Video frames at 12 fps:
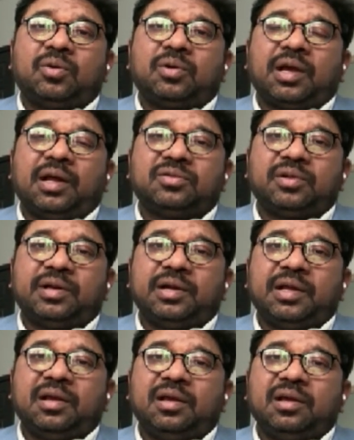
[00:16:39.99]
cancer at
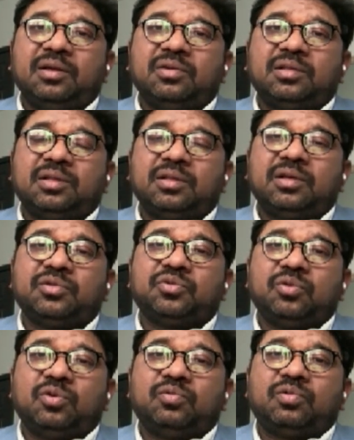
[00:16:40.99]
young age, I think they should
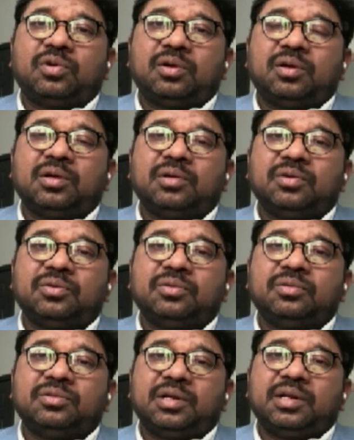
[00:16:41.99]
go for
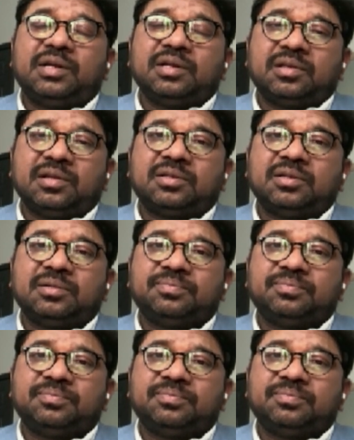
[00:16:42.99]
genetic testing.